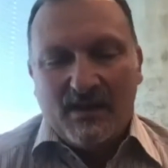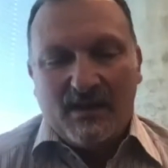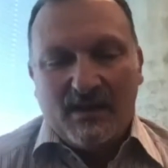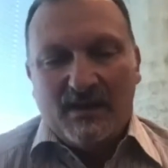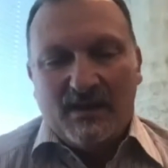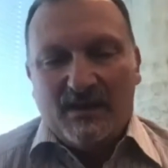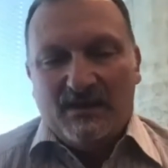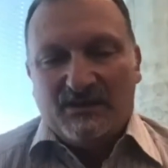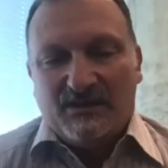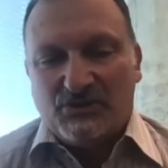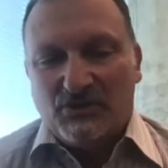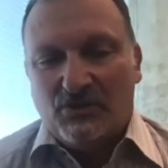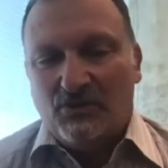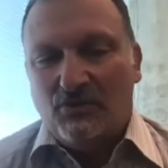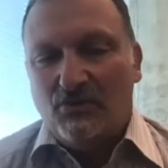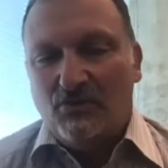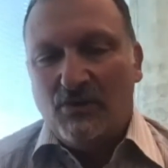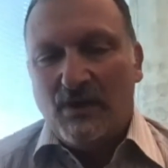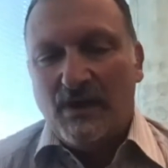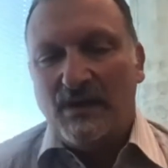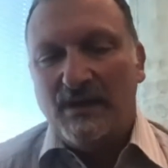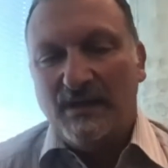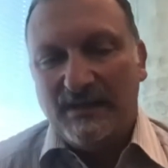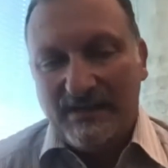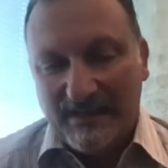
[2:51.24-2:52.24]
So
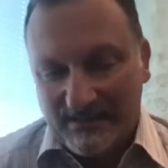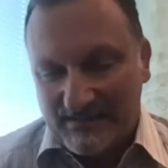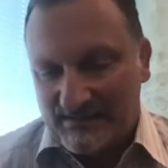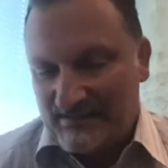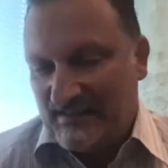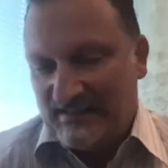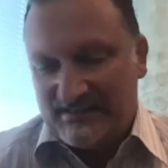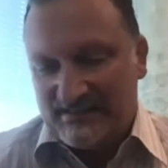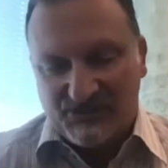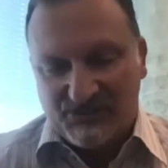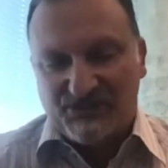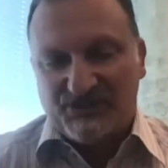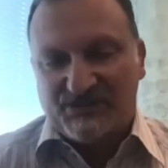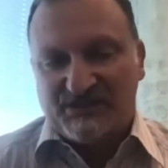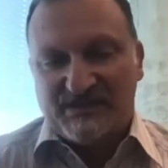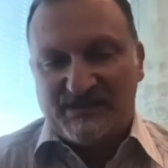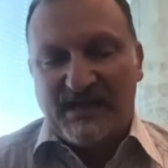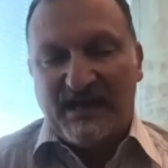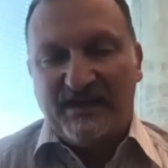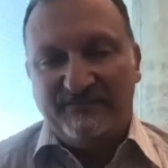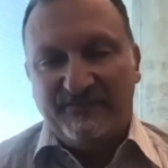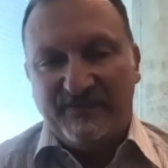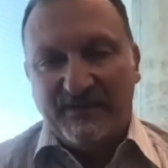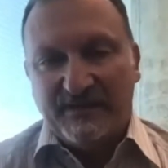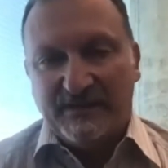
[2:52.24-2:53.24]
let's just
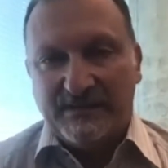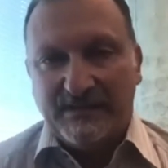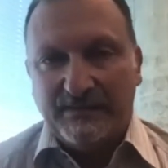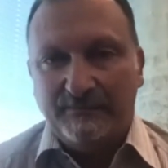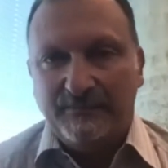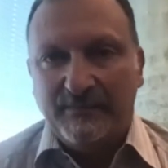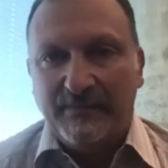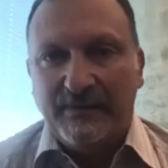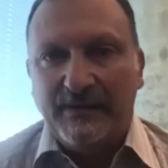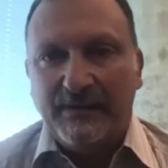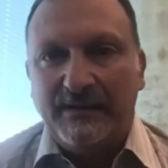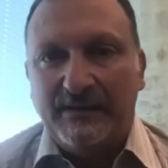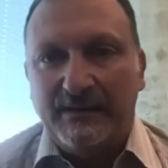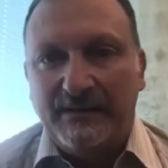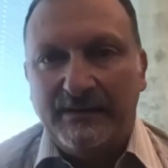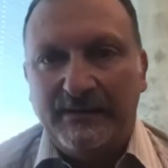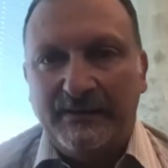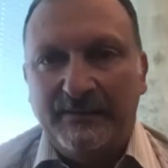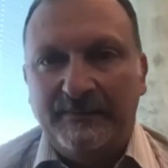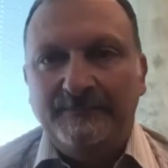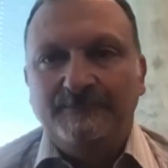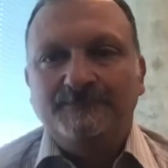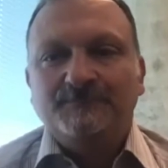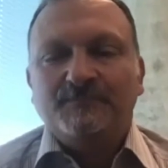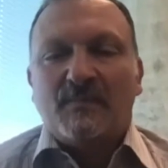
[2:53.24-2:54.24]
dive in
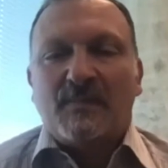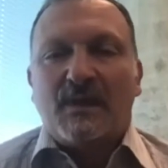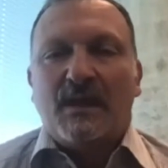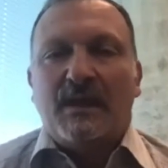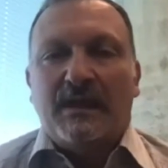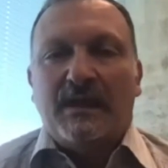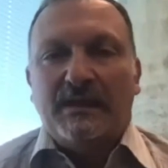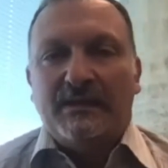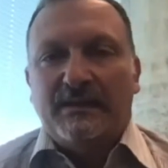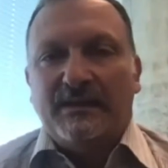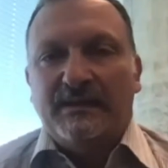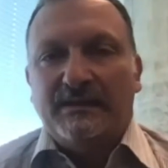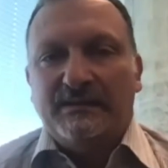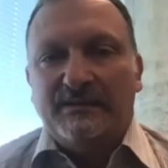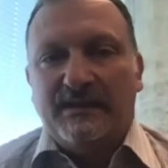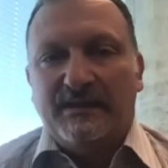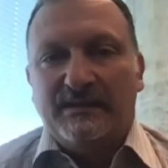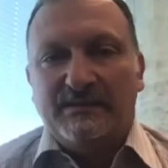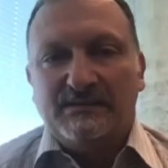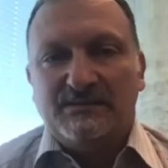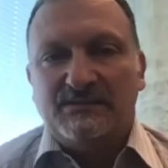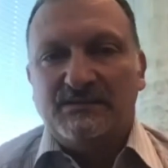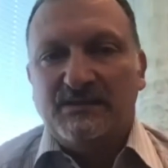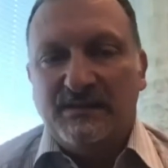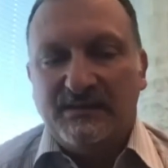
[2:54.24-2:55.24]

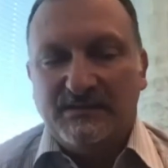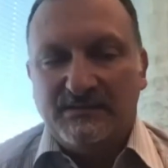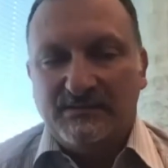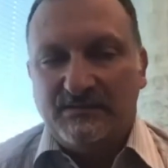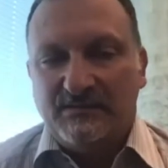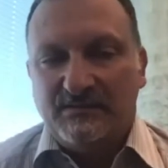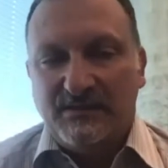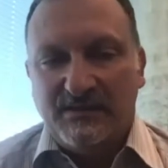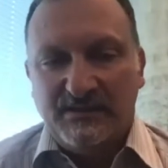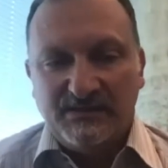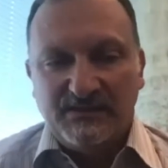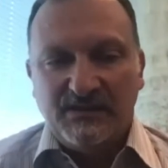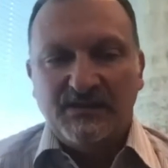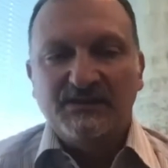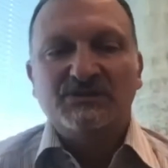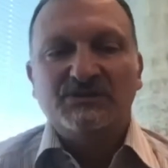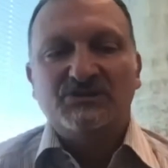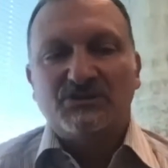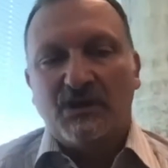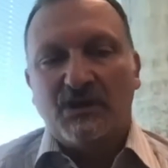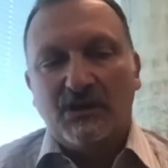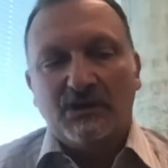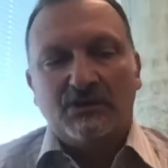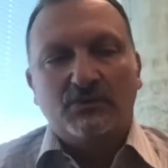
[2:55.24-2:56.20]
and start